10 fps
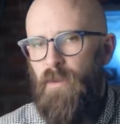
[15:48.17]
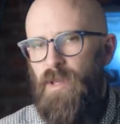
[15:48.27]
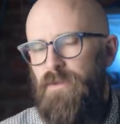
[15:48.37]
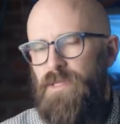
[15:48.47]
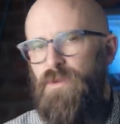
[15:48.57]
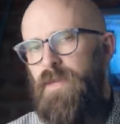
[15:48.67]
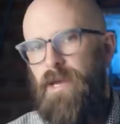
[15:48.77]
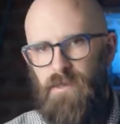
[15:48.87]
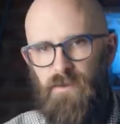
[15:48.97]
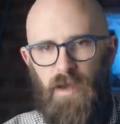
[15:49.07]
with over
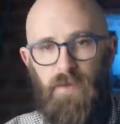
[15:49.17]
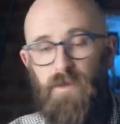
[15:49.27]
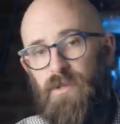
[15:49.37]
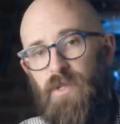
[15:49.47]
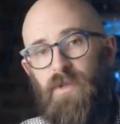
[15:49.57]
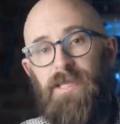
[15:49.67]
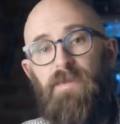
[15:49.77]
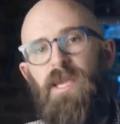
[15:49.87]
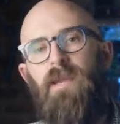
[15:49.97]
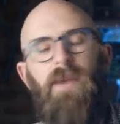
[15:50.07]
2,500 units
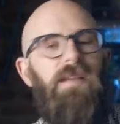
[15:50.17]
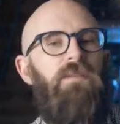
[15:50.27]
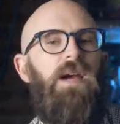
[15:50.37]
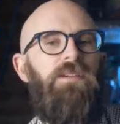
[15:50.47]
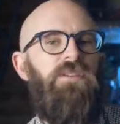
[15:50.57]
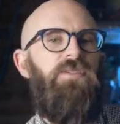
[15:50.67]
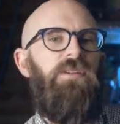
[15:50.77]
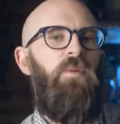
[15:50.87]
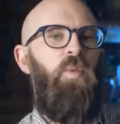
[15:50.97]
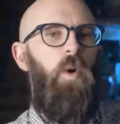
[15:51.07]
being manufactured
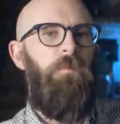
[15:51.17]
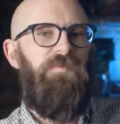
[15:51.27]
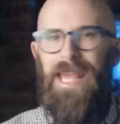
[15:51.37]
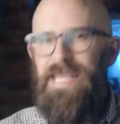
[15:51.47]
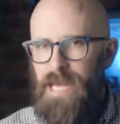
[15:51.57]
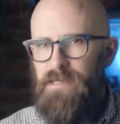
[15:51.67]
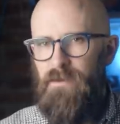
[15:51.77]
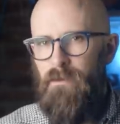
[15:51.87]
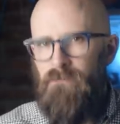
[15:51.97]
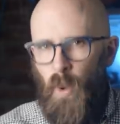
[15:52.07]
during the war. Yet,
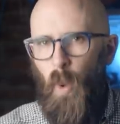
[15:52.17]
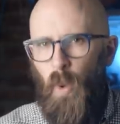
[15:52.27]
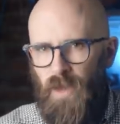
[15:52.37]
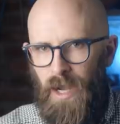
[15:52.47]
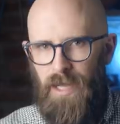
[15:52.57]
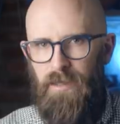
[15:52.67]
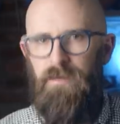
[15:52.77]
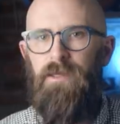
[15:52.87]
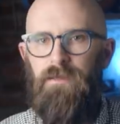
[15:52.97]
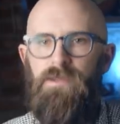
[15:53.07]
more than
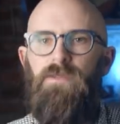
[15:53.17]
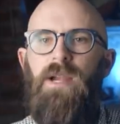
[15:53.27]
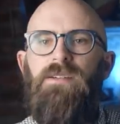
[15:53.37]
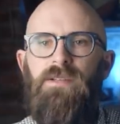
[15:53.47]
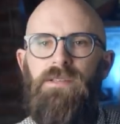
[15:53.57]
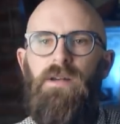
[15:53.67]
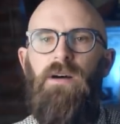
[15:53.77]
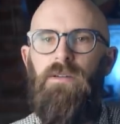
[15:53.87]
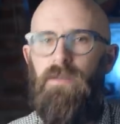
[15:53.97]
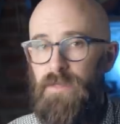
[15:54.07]
anything, the strange
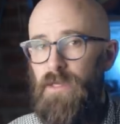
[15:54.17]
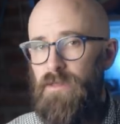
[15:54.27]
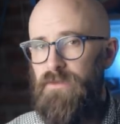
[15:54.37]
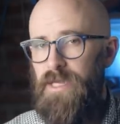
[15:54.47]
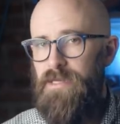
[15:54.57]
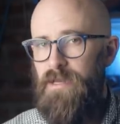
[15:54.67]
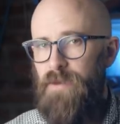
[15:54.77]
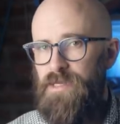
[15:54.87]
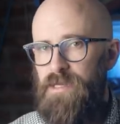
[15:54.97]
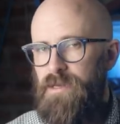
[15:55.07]
saga of cultivator
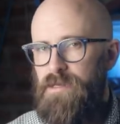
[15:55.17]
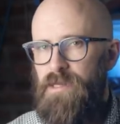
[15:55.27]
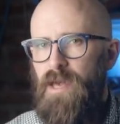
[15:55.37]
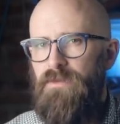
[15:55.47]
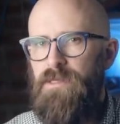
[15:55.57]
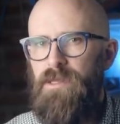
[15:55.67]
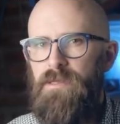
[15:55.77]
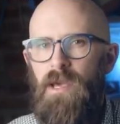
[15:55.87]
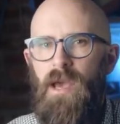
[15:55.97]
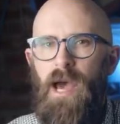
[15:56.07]
number no. 6 serves
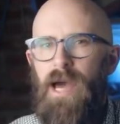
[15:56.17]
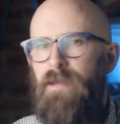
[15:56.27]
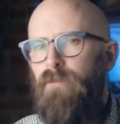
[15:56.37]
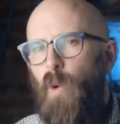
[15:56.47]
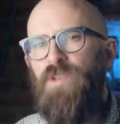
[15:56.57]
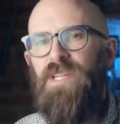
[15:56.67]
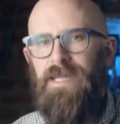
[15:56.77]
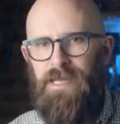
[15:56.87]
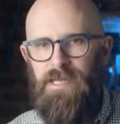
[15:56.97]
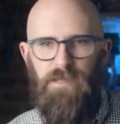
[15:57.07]
as an important
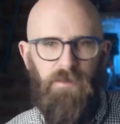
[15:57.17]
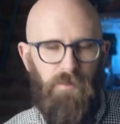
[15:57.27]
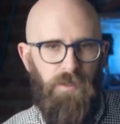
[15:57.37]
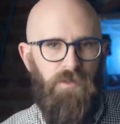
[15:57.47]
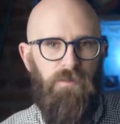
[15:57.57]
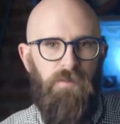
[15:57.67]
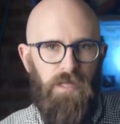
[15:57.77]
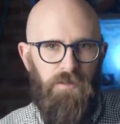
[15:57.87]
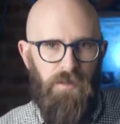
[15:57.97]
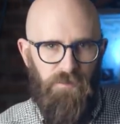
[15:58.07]
lesson for future
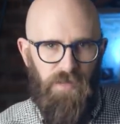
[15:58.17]
military